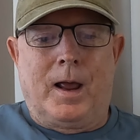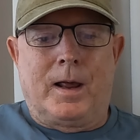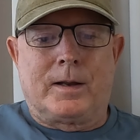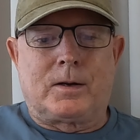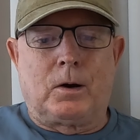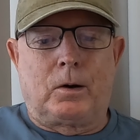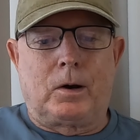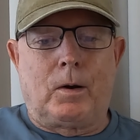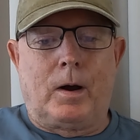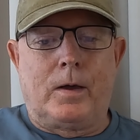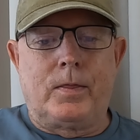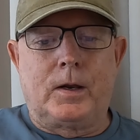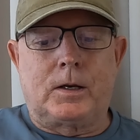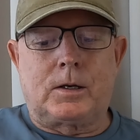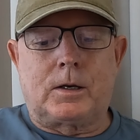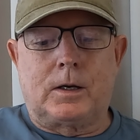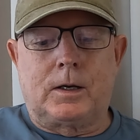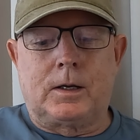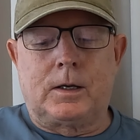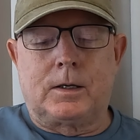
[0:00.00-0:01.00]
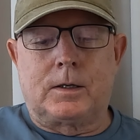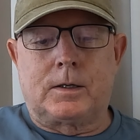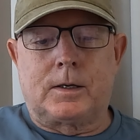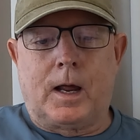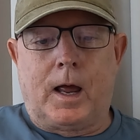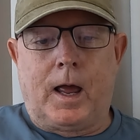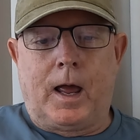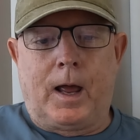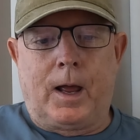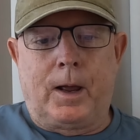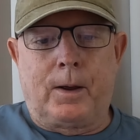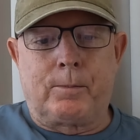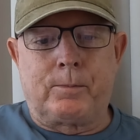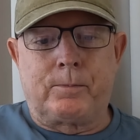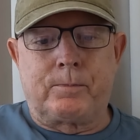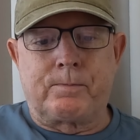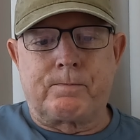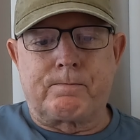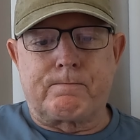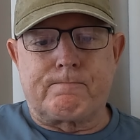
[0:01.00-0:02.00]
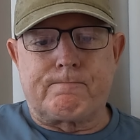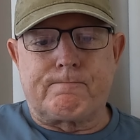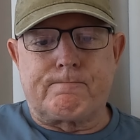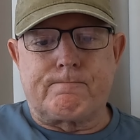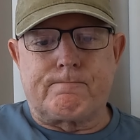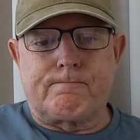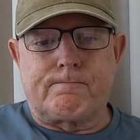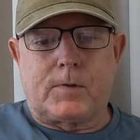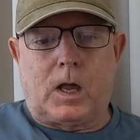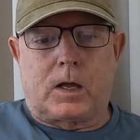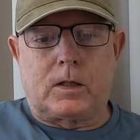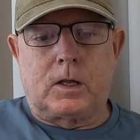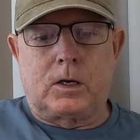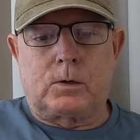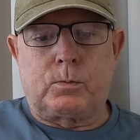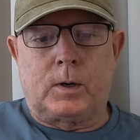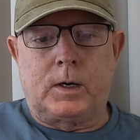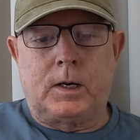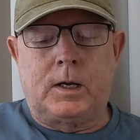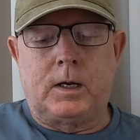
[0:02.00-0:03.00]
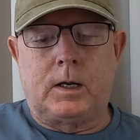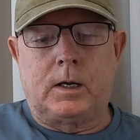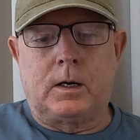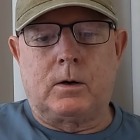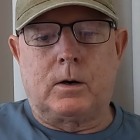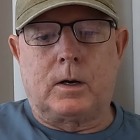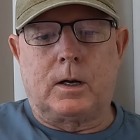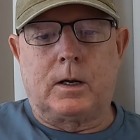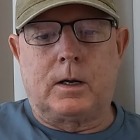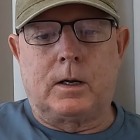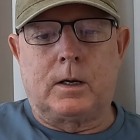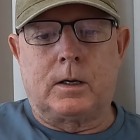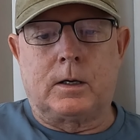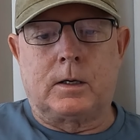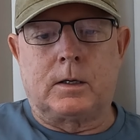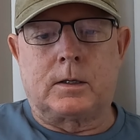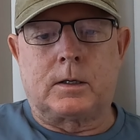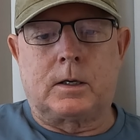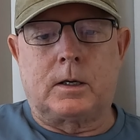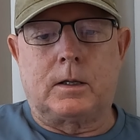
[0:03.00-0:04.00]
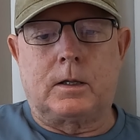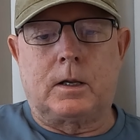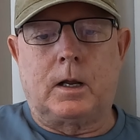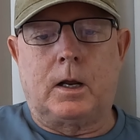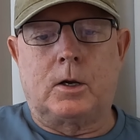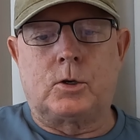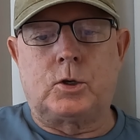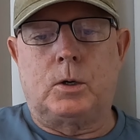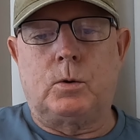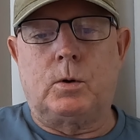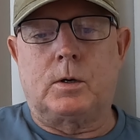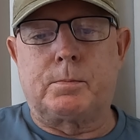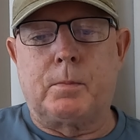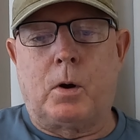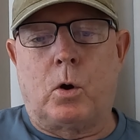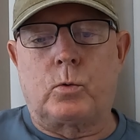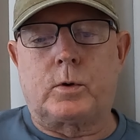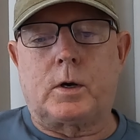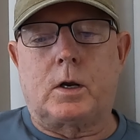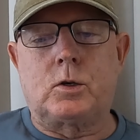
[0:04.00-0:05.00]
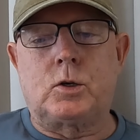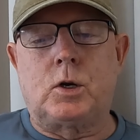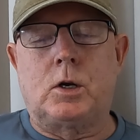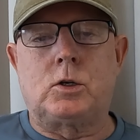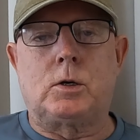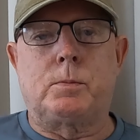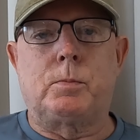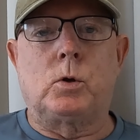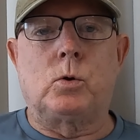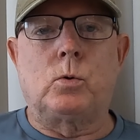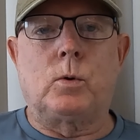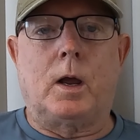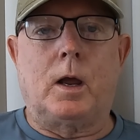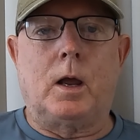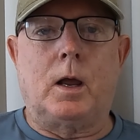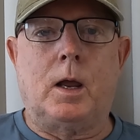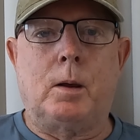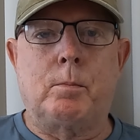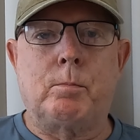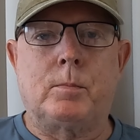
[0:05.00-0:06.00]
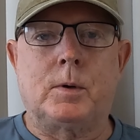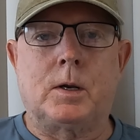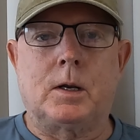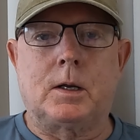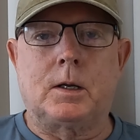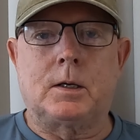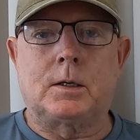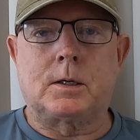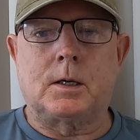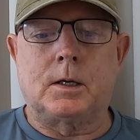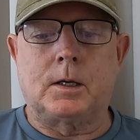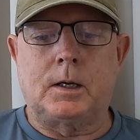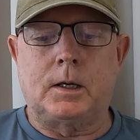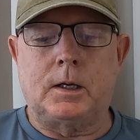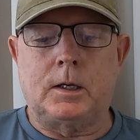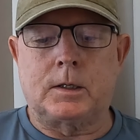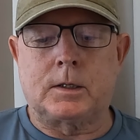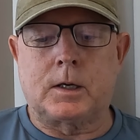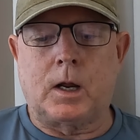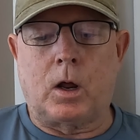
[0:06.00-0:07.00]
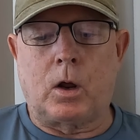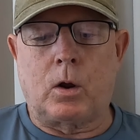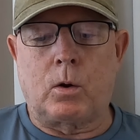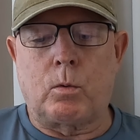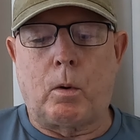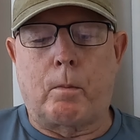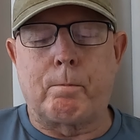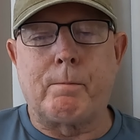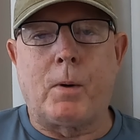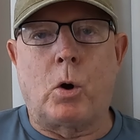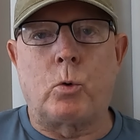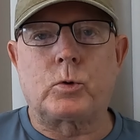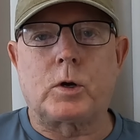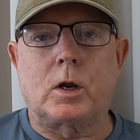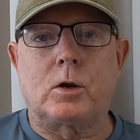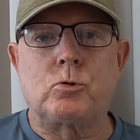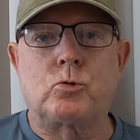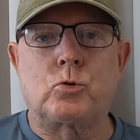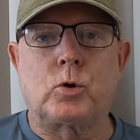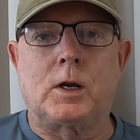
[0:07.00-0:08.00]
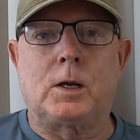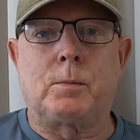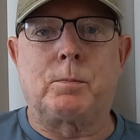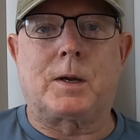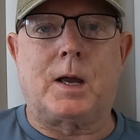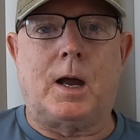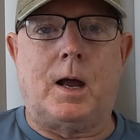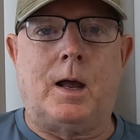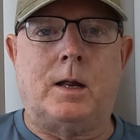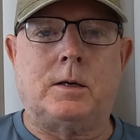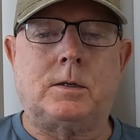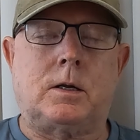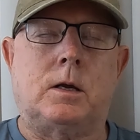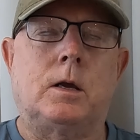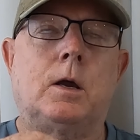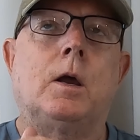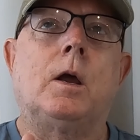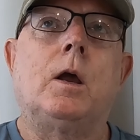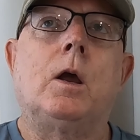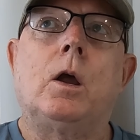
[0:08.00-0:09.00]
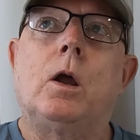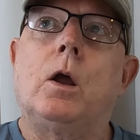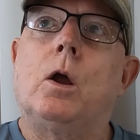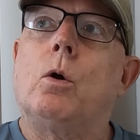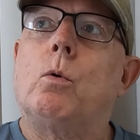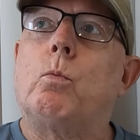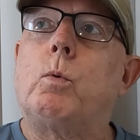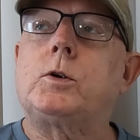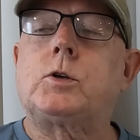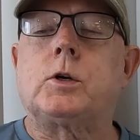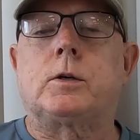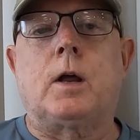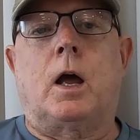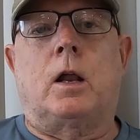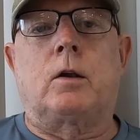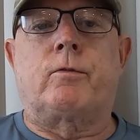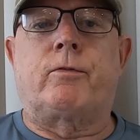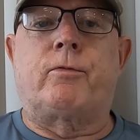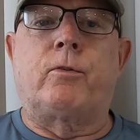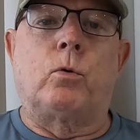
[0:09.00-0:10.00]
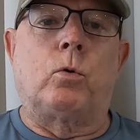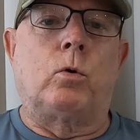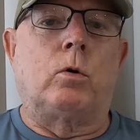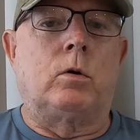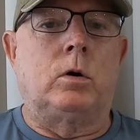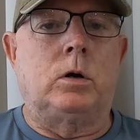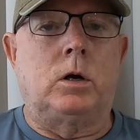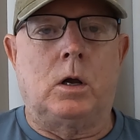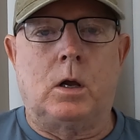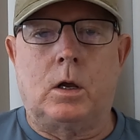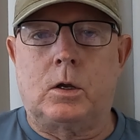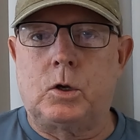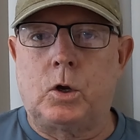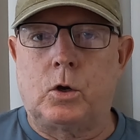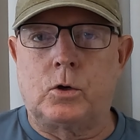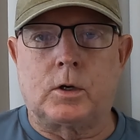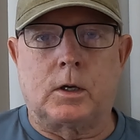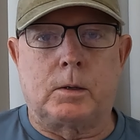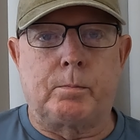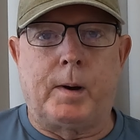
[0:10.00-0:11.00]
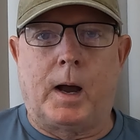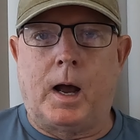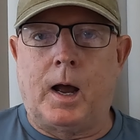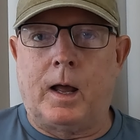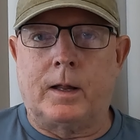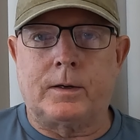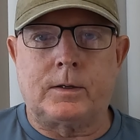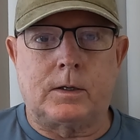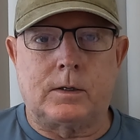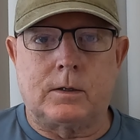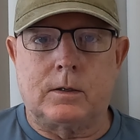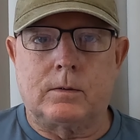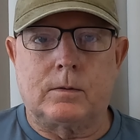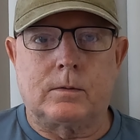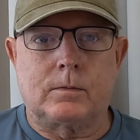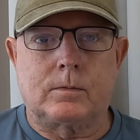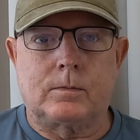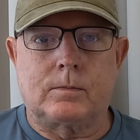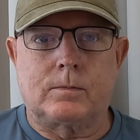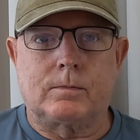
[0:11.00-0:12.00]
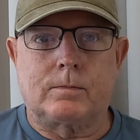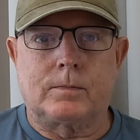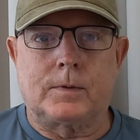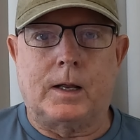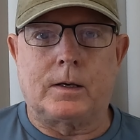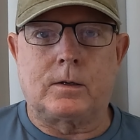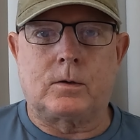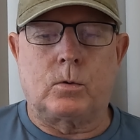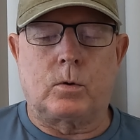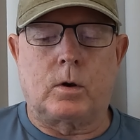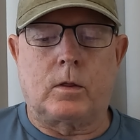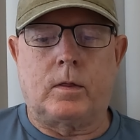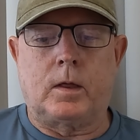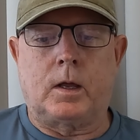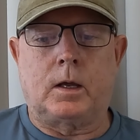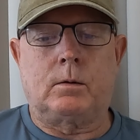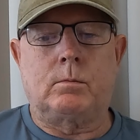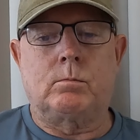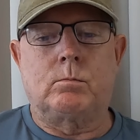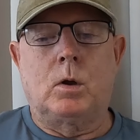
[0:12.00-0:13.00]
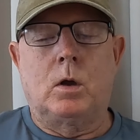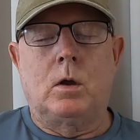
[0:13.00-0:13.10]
So anyway, this is this one here is Ichiro's Malt Chichibu MDC, so Malt Dream Cask, which are done for usually bars, that sort of thing.